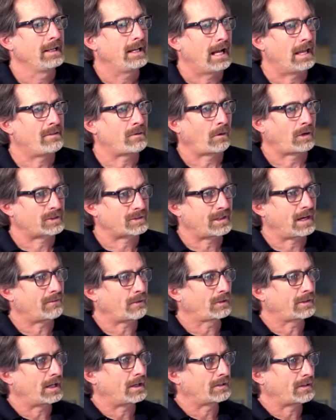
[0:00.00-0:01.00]
And there are several
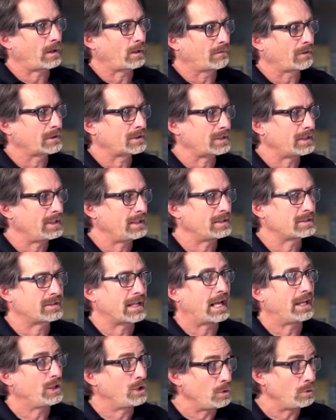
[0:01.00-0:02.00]
that are done overseas
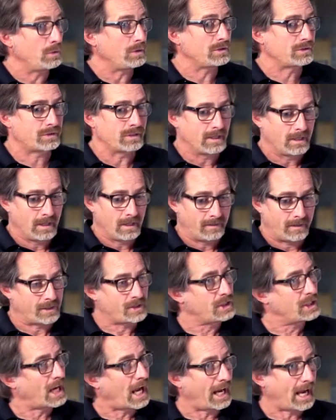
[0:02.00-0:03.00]
that use the
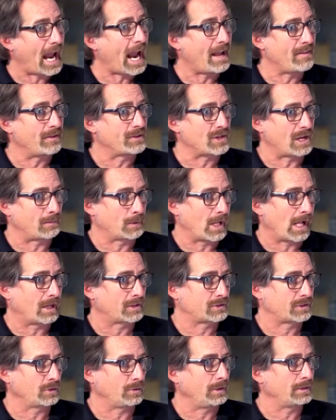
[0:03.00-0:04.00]
GIA, the
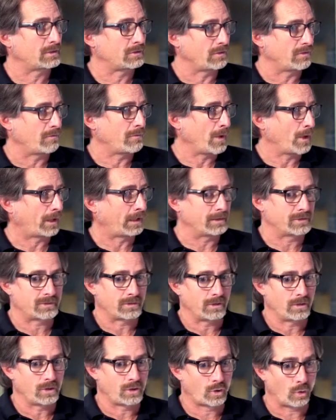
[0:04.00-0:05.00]
Gemological Institute of America's
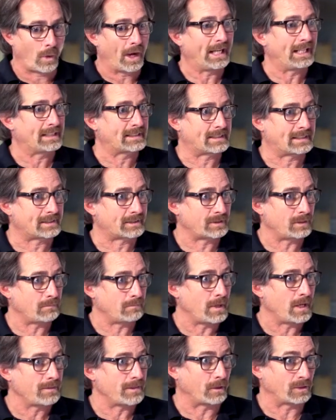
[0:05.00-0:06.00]
grading
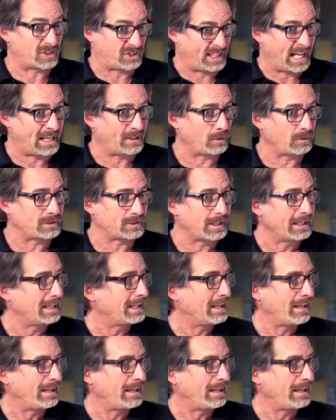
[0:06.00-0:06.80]
system, their standards.